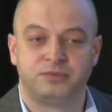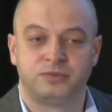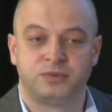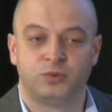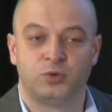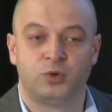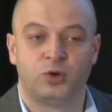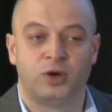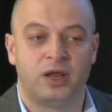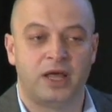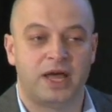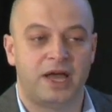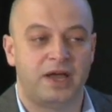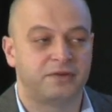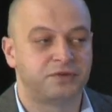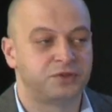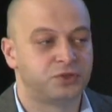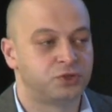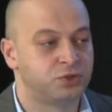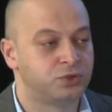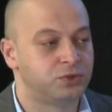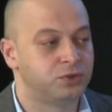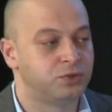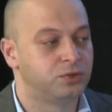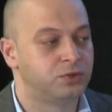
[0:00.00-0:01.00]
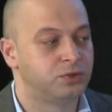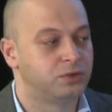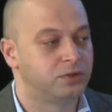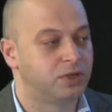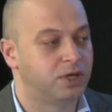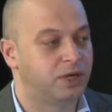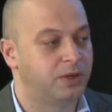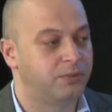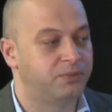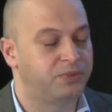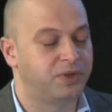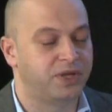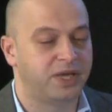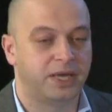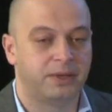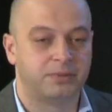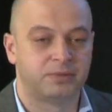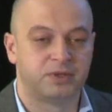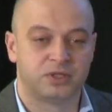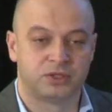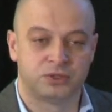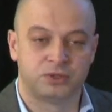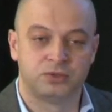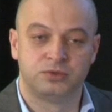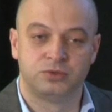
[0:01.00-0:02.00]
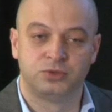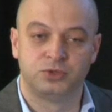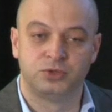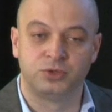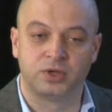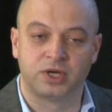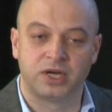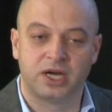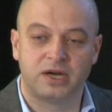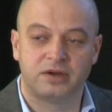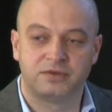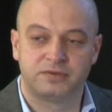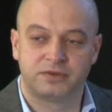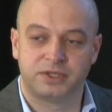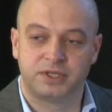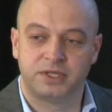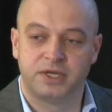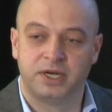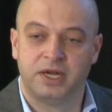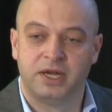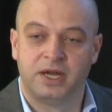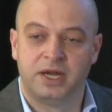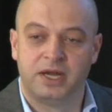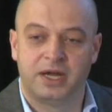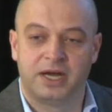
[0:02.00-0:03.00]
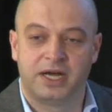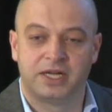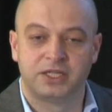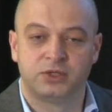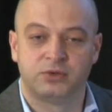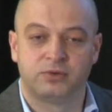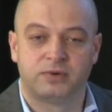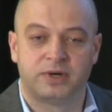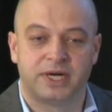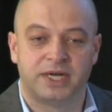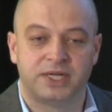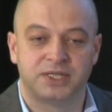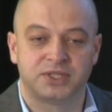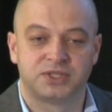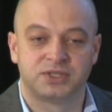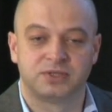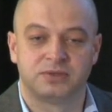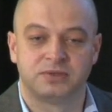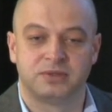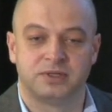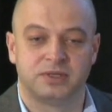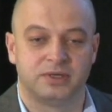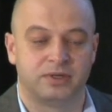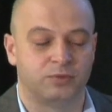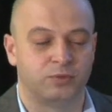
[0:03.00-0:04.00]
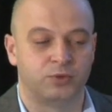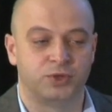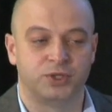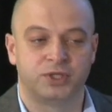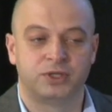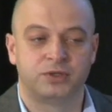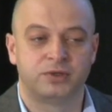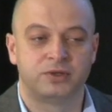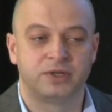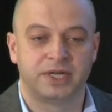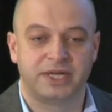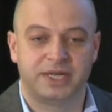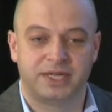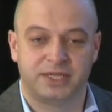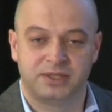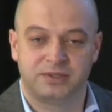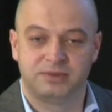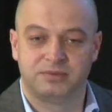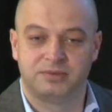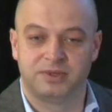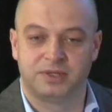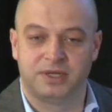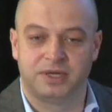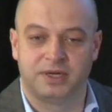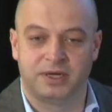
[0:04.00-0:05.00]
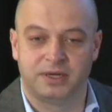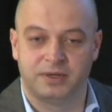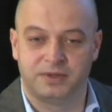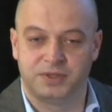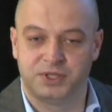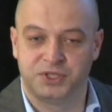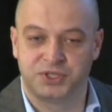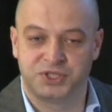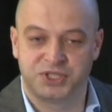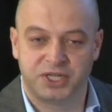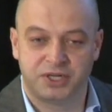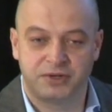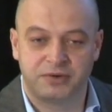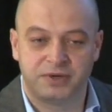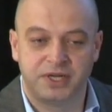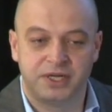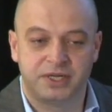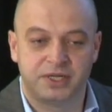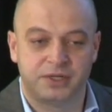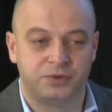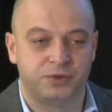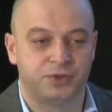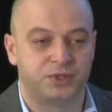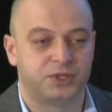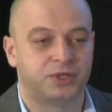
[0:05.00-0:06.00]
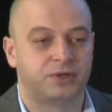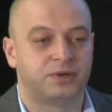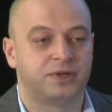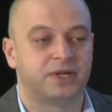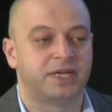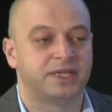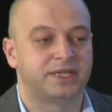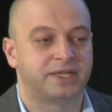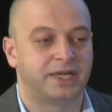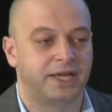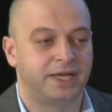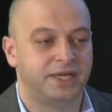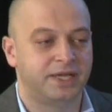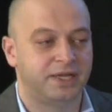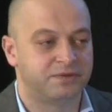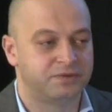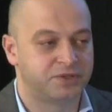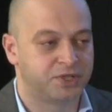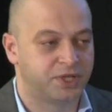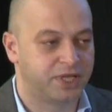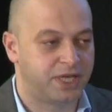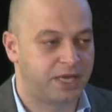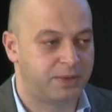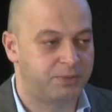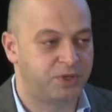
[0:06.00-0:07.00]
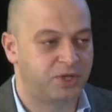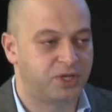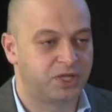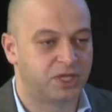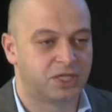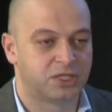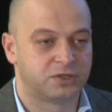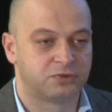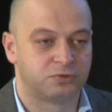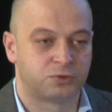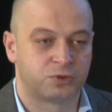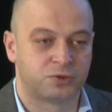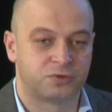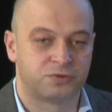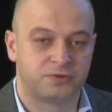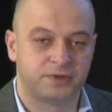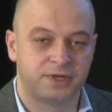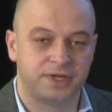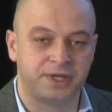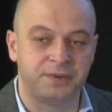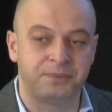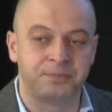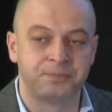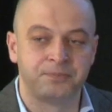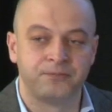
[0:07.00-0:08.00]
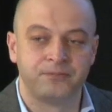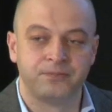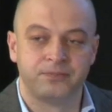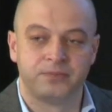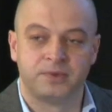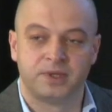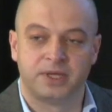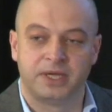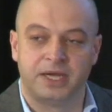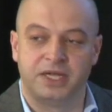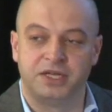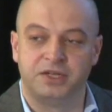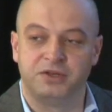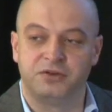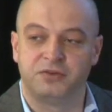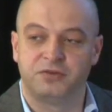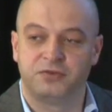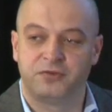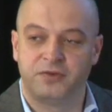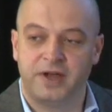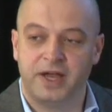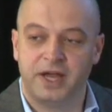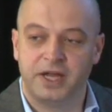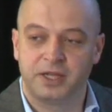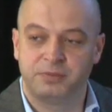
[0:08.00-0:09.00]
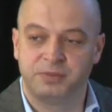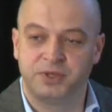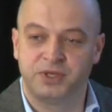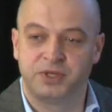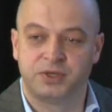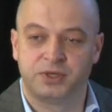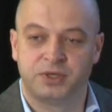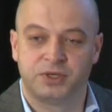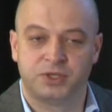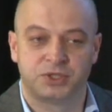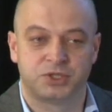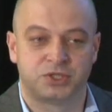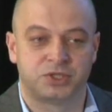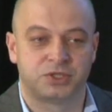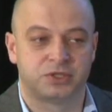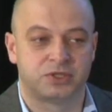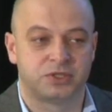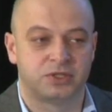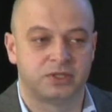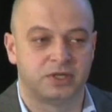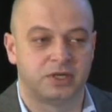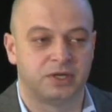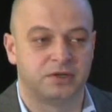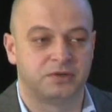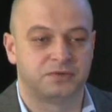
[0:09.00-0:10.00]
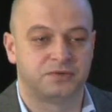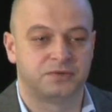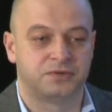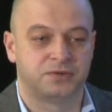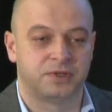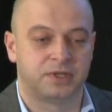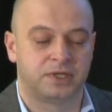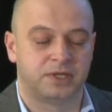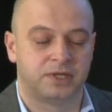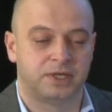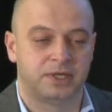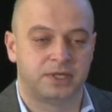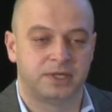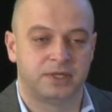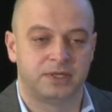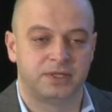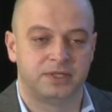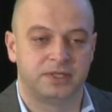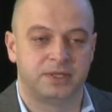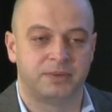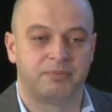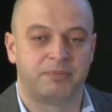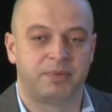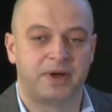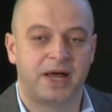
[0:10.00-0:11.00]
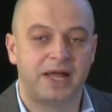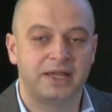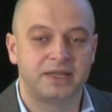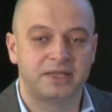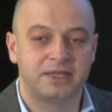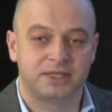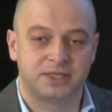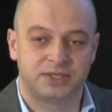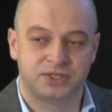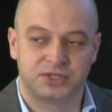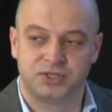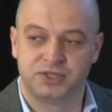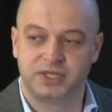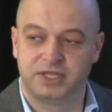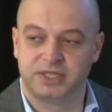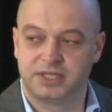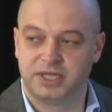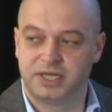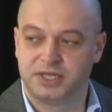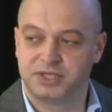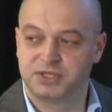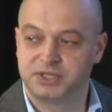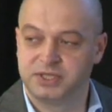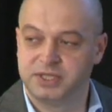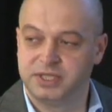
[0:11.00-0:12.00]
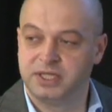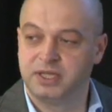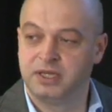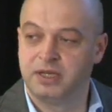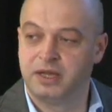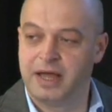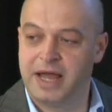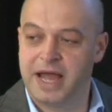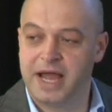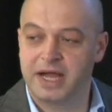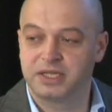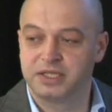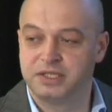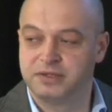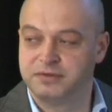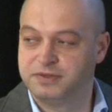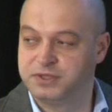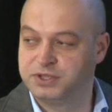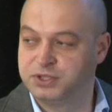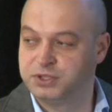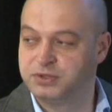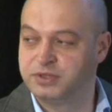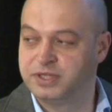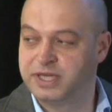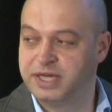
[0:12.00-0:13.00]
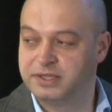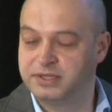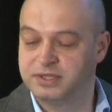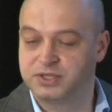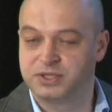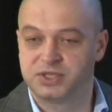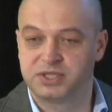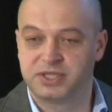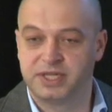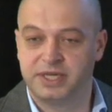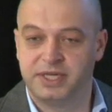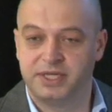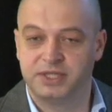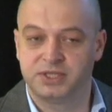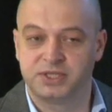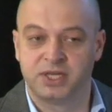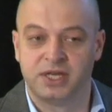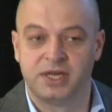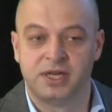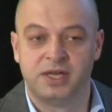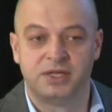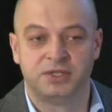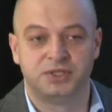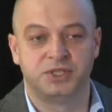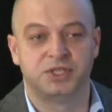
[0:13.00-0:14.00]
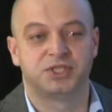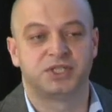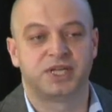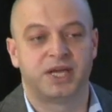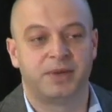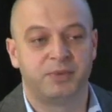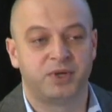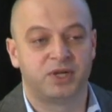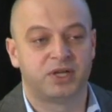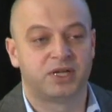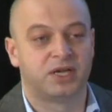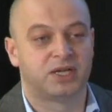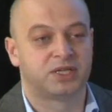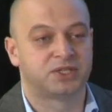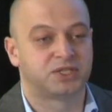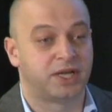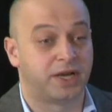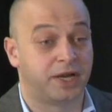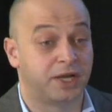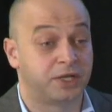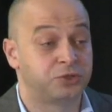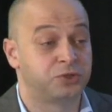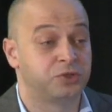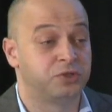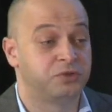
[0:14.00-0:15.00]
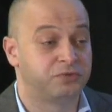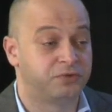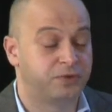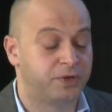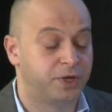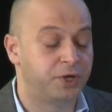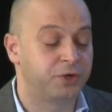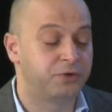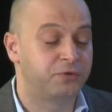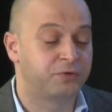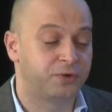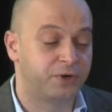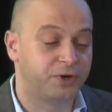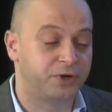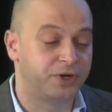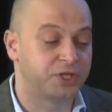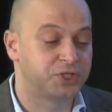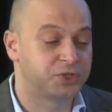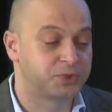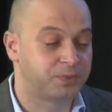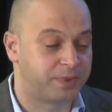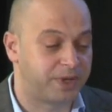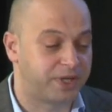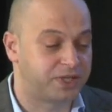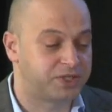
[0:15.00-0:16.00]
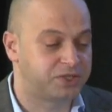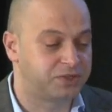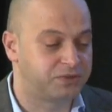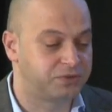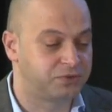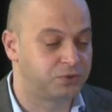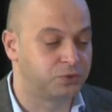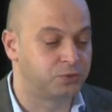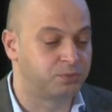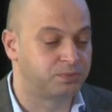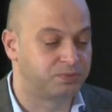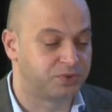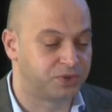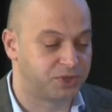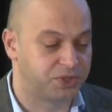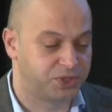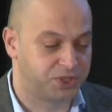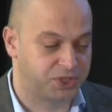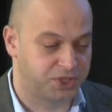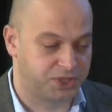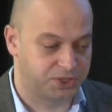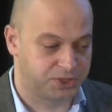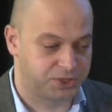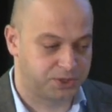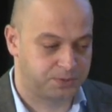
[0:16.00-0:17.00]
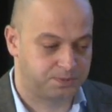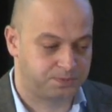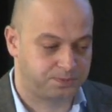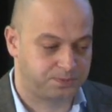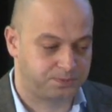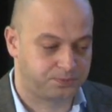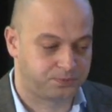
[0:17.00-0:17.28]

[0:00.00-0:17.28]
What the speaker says: will have to be able to cover. Otherwise, we don't get the generator, we don't get any of the chemicals for free. And in fact, because of the patents that are still active in the United States, these chemicals are actually very, very expensive to purchase.